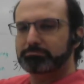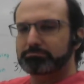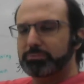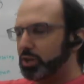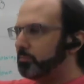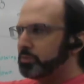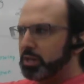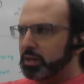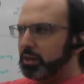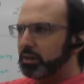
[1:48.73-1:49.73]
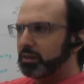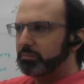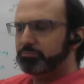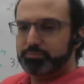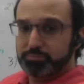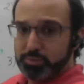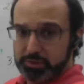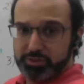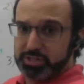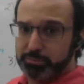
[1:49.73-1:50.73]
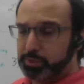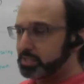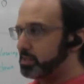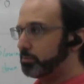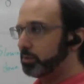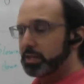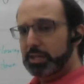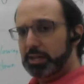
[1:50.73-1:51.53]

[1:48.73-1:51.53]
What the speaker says: Very simple example.